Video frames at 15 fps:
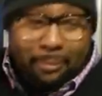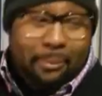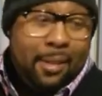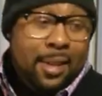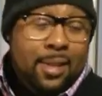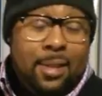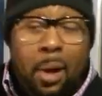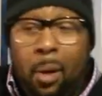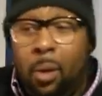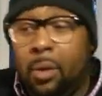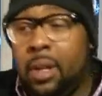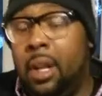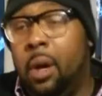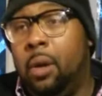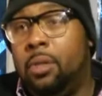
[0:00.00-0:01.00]
So,
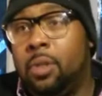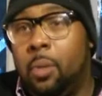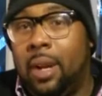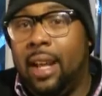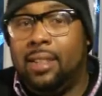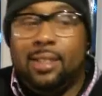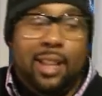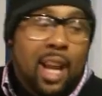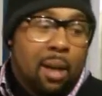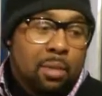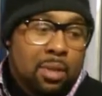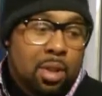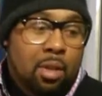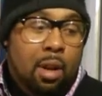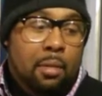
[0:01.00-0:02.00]
so what I thought I
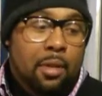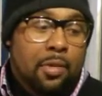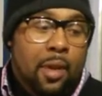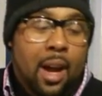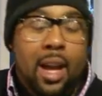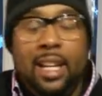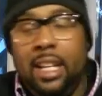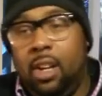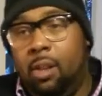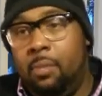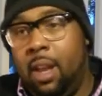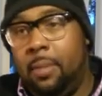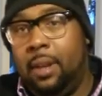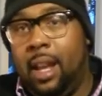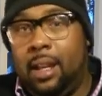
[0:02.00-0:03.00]
would do, I would find,
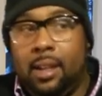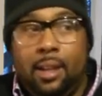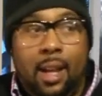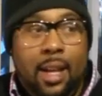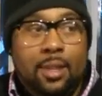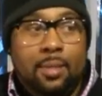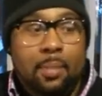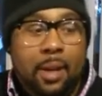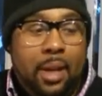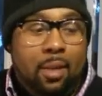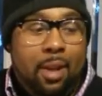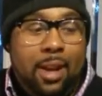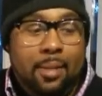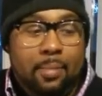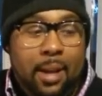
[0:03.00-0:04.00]
maybe like a nice
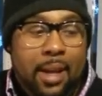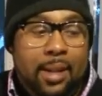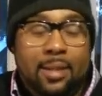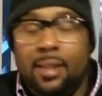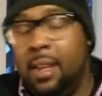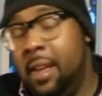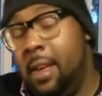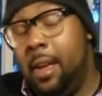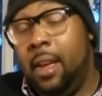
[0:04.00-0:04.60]
mid-grade bass.